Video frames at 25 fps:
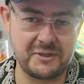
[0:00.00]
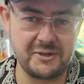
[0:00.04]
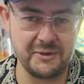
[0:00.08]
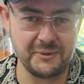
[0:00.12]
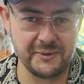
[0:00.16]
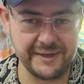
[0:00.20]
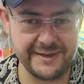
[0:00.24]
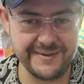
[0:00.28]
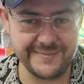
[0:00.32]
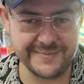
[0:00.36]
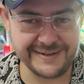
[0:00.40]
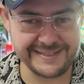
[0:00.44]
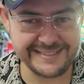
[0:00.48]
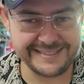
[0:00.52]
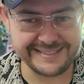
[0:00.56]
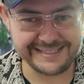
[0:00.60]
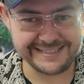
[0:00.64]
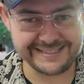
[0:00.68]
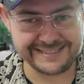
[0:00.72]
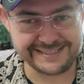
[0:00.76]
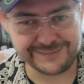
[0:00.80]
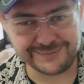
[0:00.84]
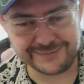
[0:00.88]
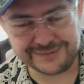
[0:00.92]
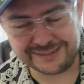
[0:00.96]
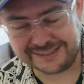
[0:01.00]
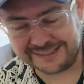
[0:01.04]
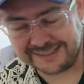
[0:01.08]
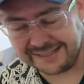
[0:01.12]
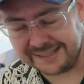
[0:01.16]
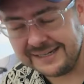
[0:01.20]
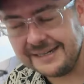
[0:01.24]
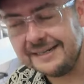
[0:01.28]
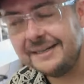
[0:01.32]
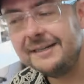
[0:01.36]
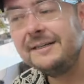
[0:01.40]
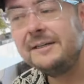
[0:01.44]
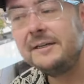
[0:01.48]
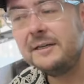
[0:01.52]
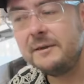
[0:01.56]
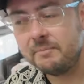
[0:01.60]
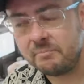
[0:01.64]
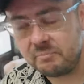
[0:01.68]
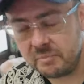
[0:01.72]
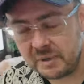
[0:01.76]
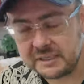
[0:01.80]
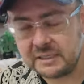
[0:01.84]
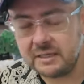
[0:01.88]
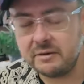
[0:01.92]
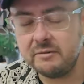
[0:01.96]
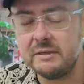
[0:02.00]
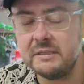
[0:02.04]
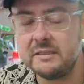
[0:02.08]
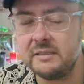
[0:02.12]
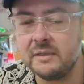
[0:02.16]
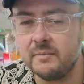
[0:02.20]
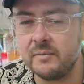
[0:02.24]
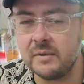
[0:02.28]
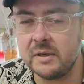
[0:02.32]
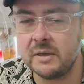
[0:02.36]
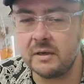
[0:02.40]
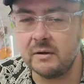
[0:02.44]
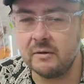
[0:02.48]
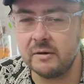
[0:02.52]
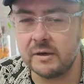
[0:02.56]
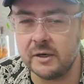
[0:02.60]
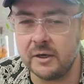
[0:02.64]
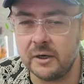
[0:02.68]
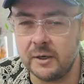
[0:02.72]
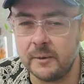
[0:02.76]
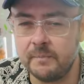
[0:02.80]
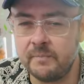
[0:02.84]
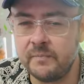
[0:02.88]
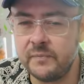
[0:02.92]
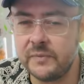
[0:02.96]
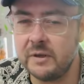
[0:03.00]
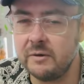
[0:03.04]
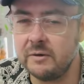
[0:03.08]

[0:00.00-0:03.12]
between my systems here. But there is something going on.